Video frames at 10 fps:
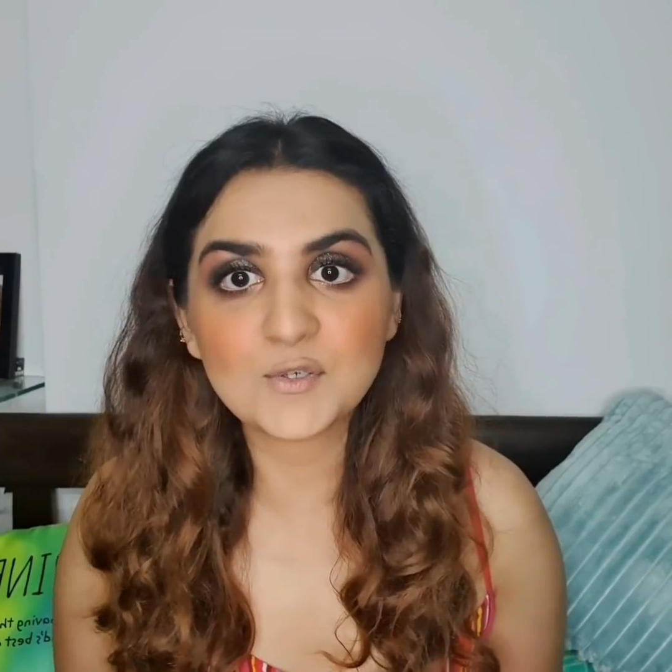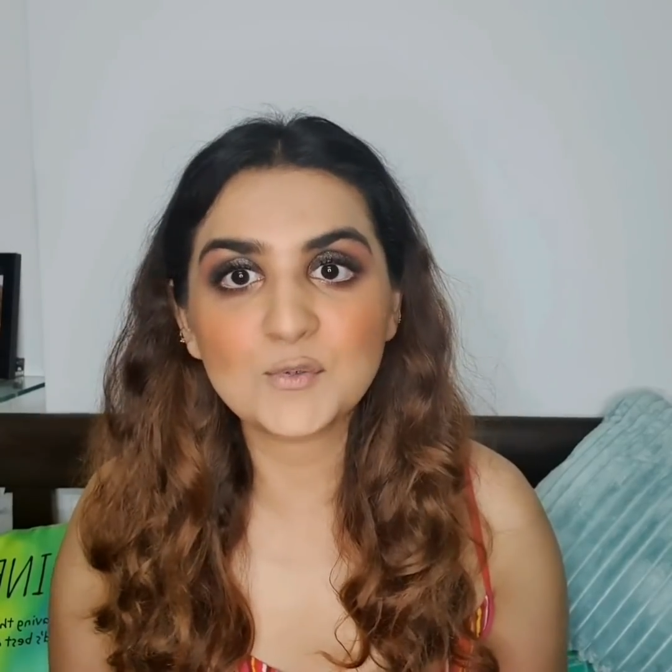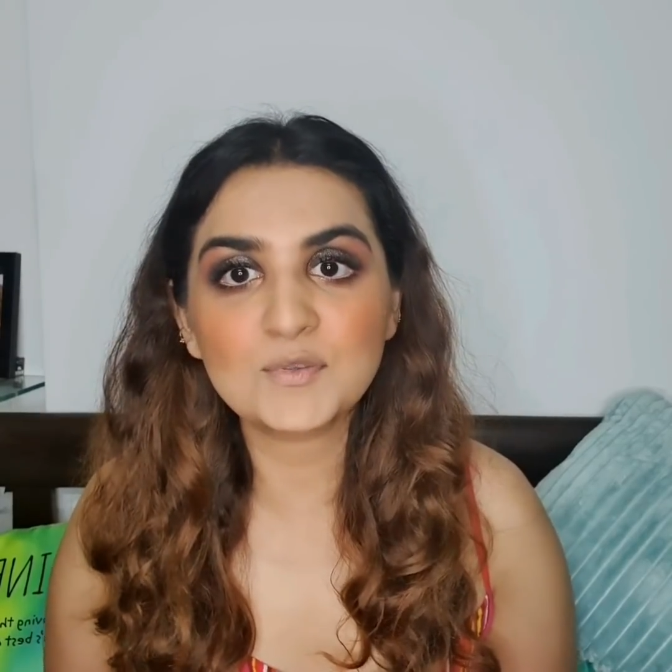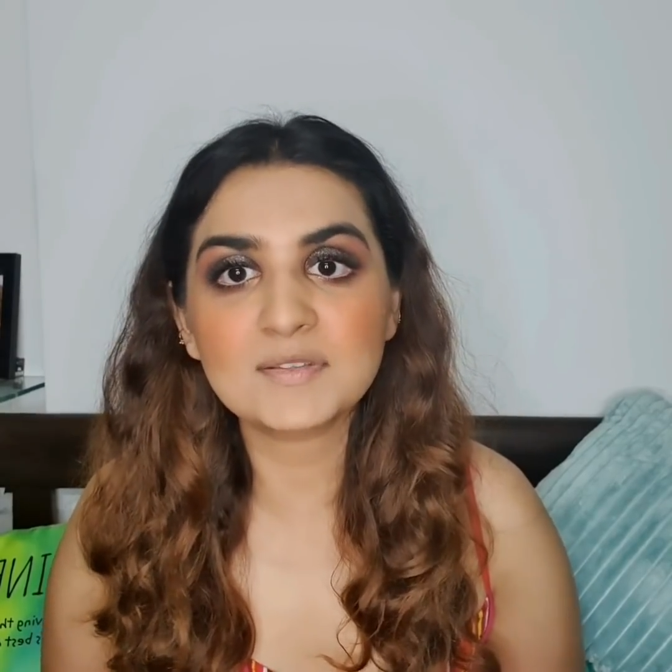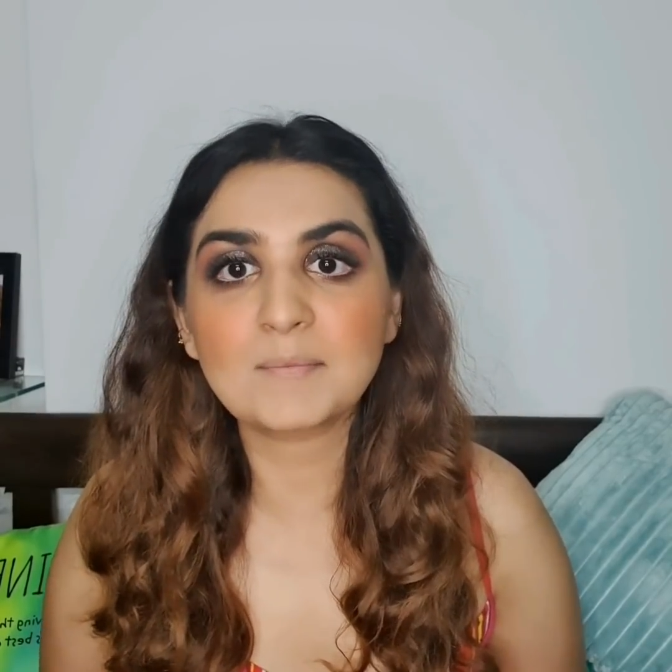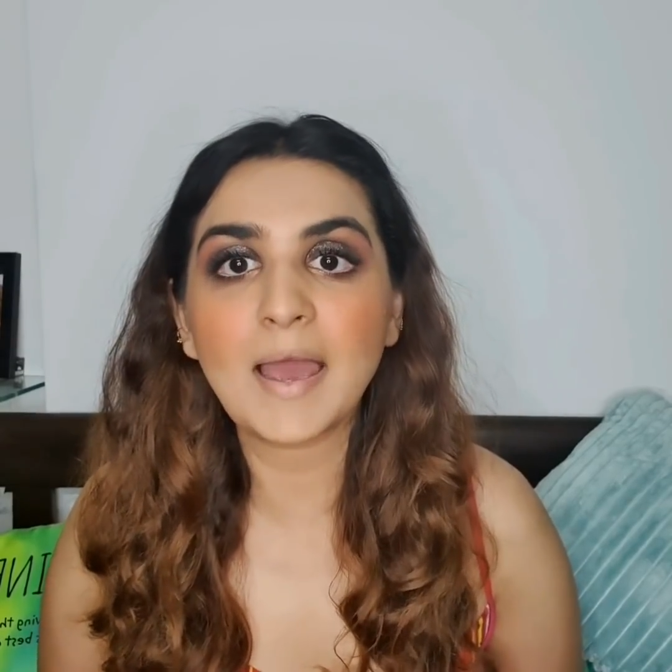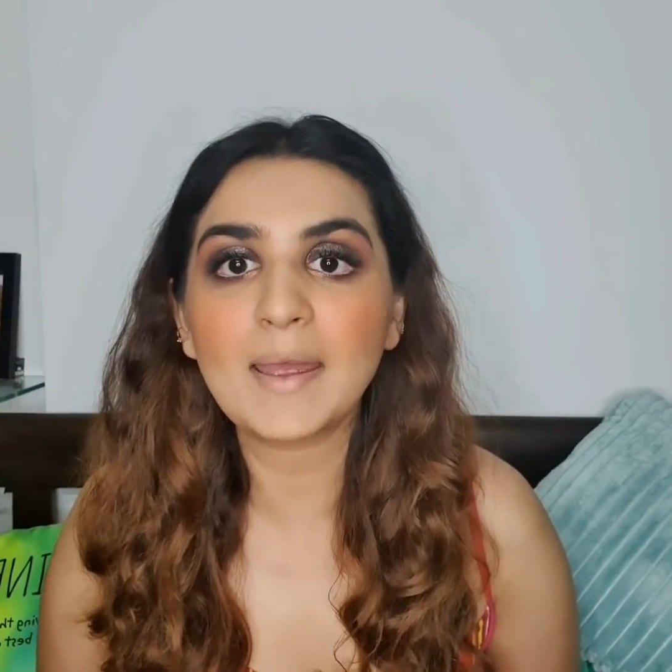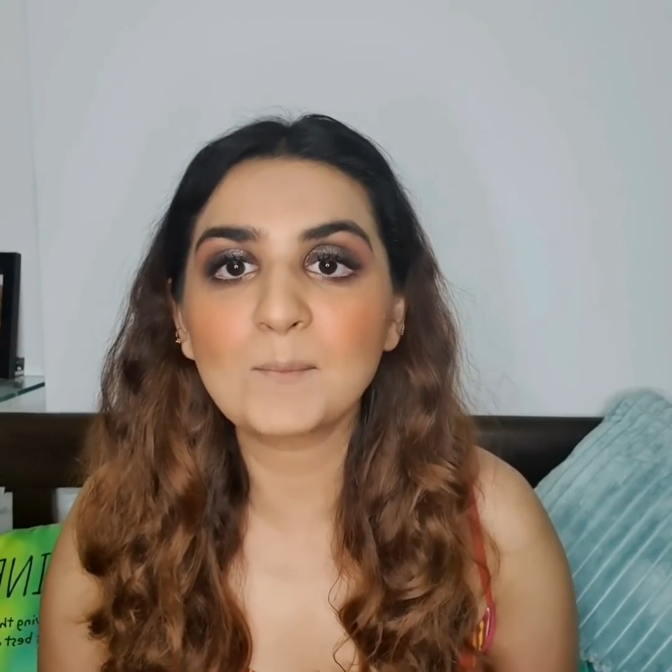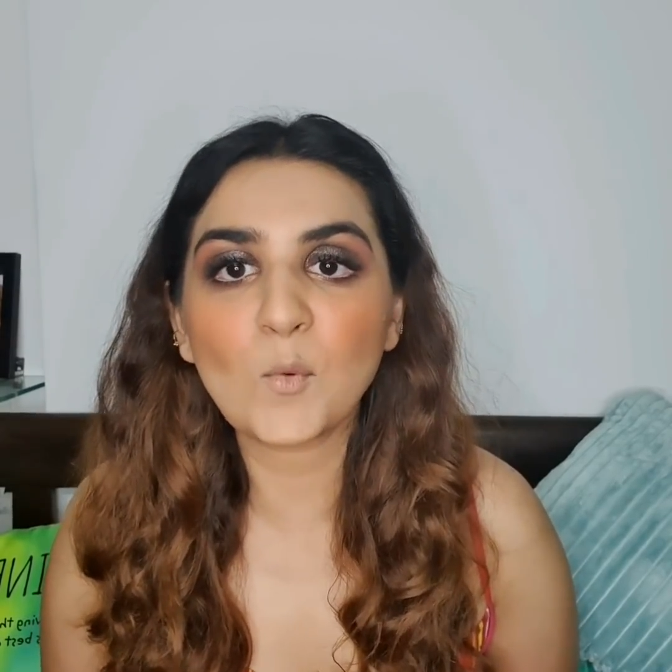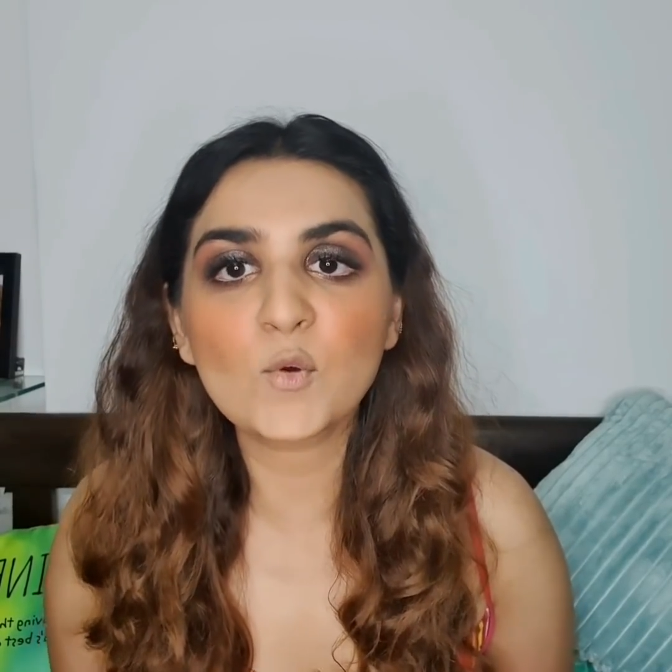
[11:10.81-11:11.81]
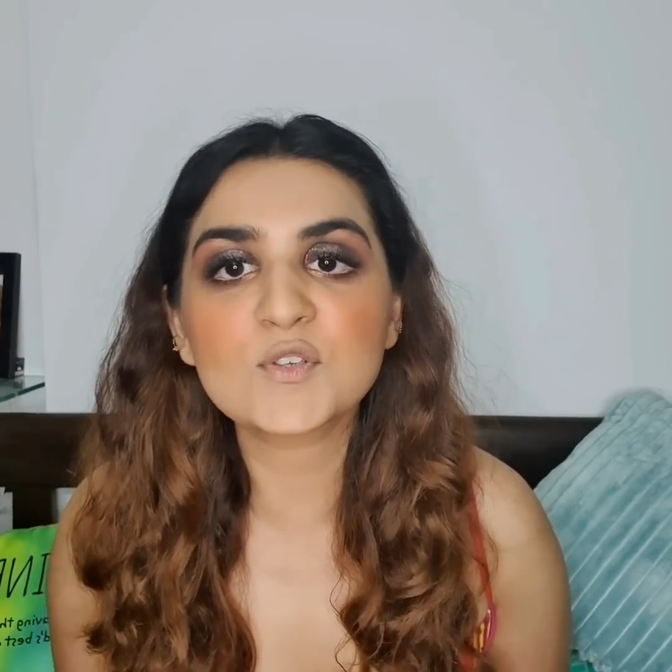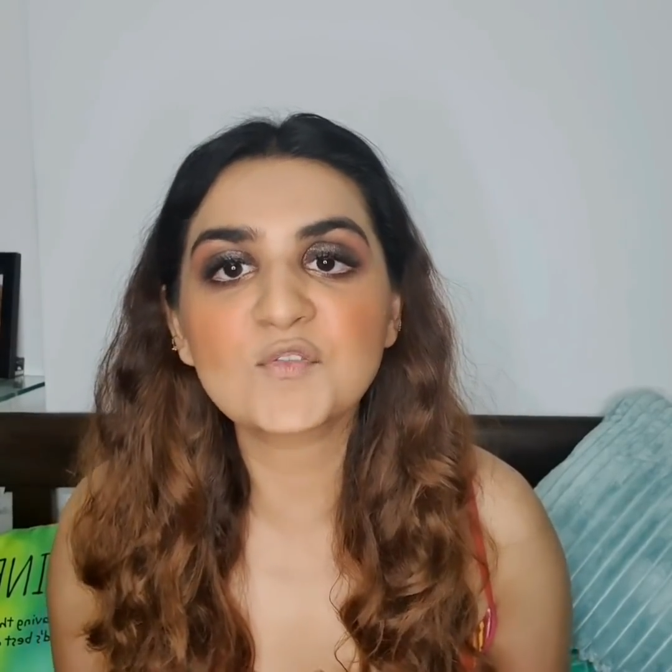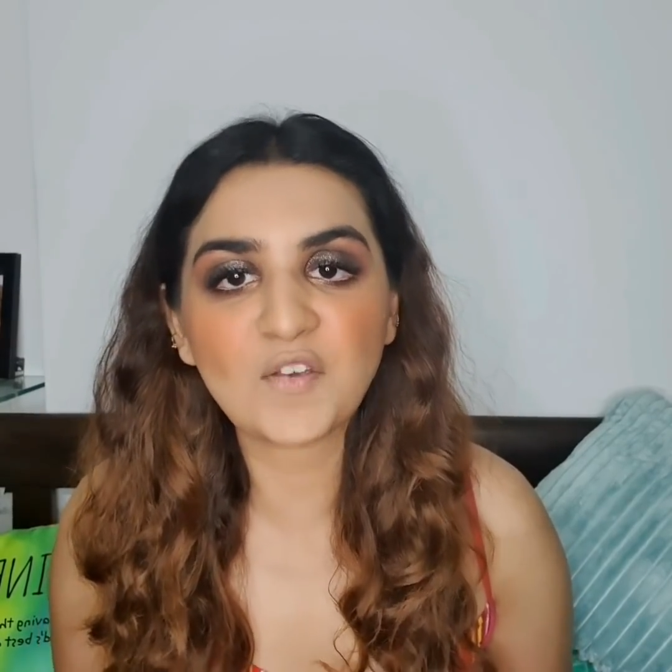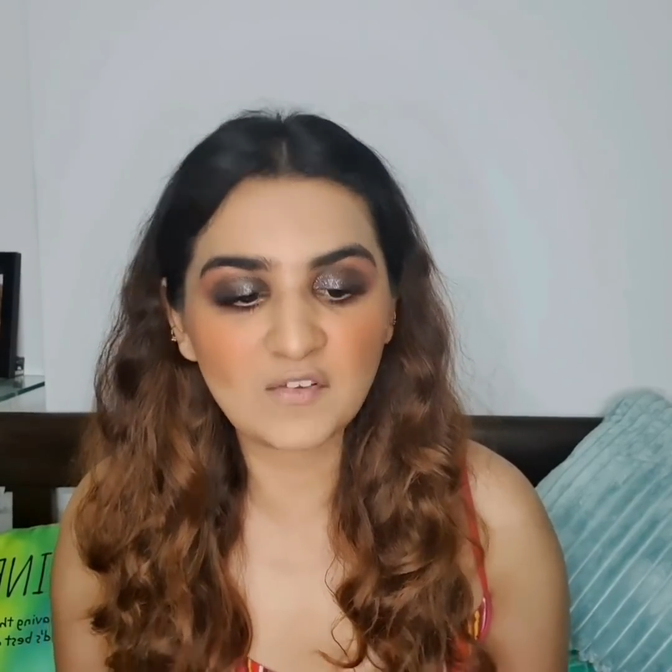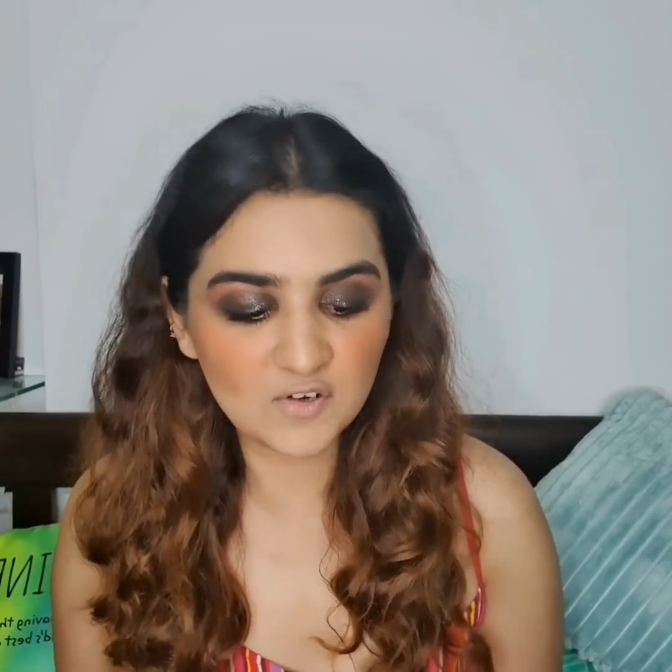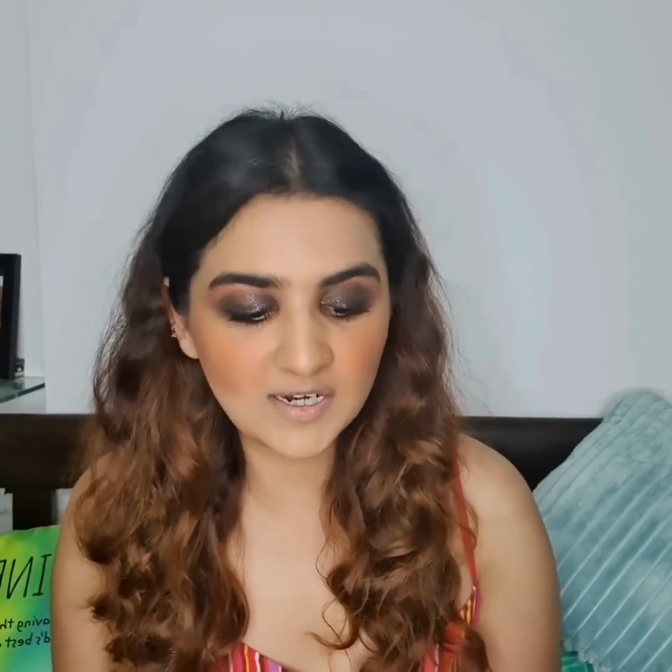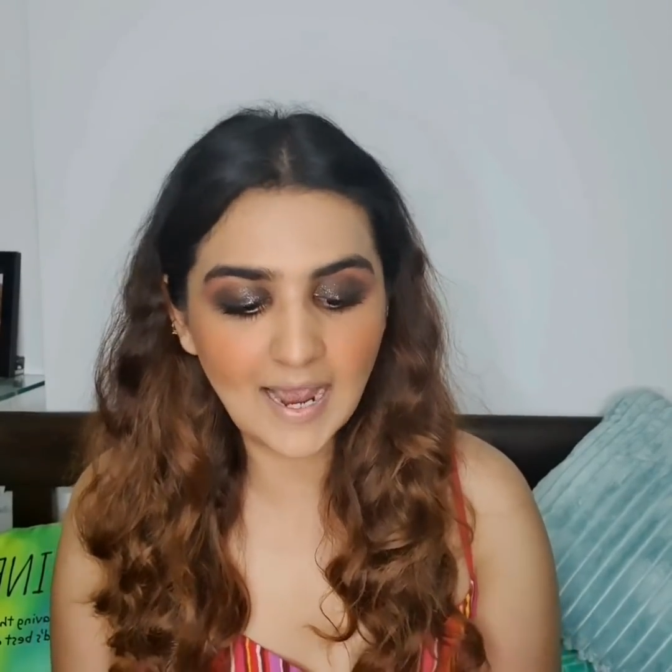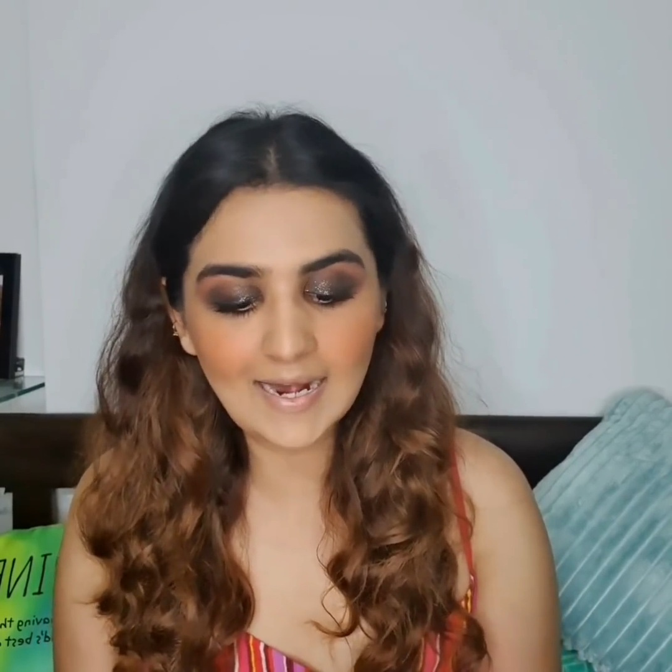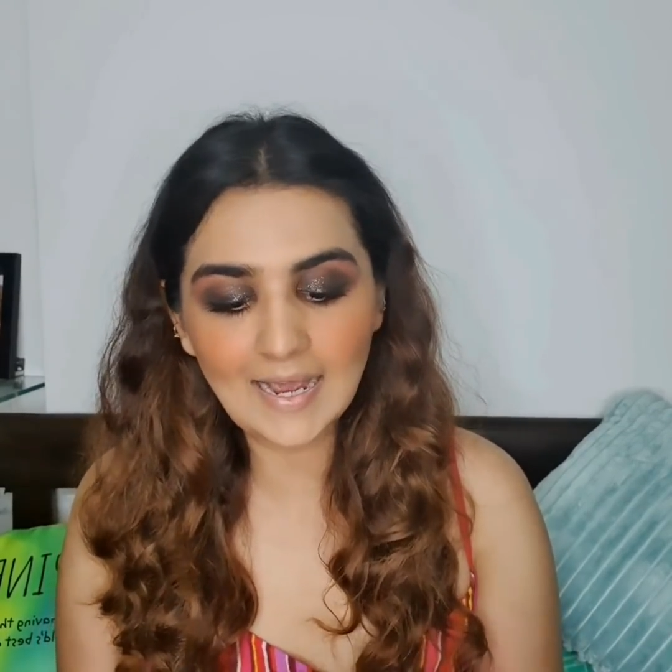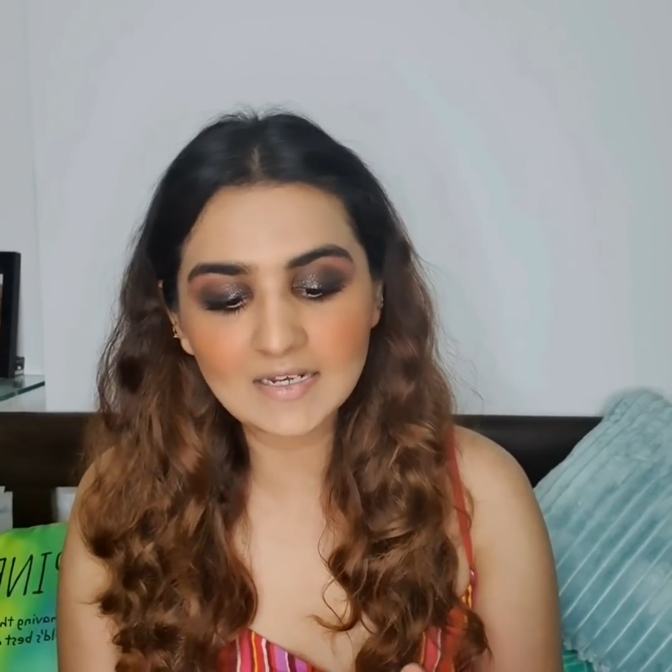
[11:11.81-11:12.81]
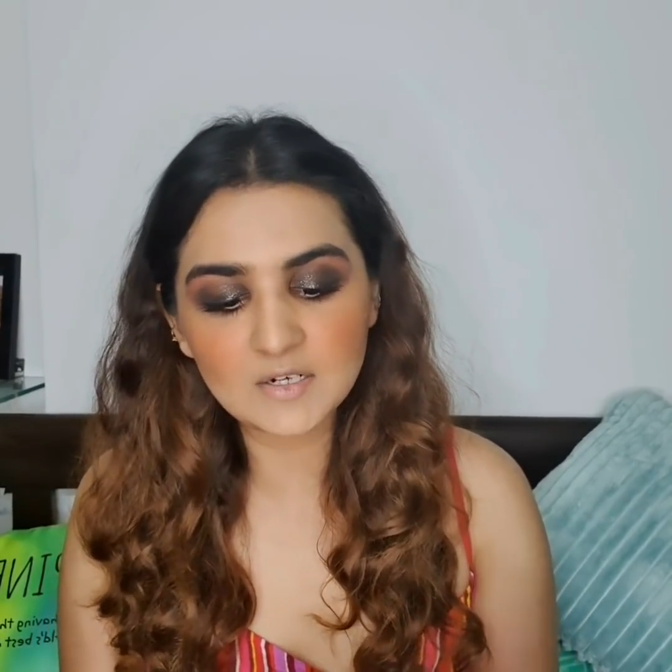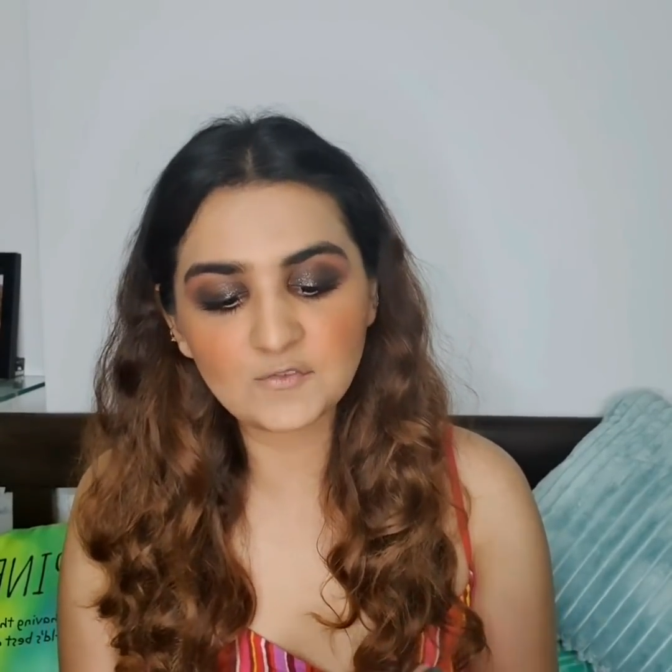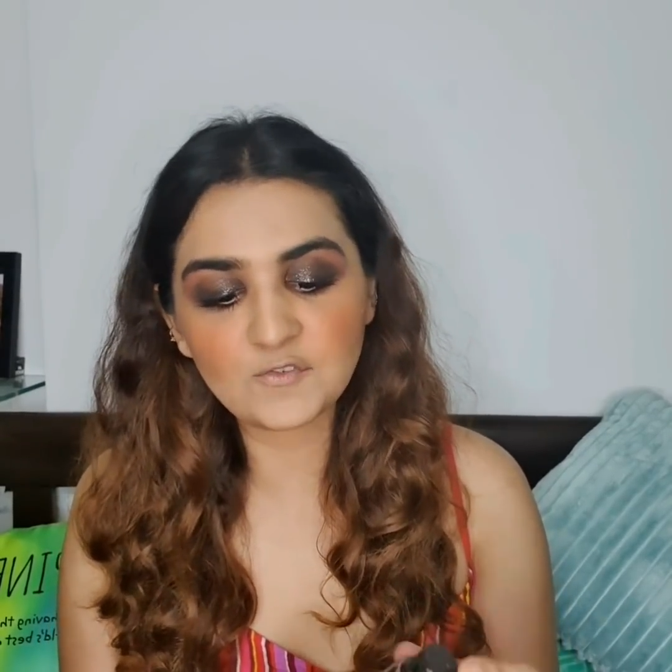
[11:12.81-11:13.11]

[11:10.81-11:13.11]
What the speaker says: use my most favorite highlighter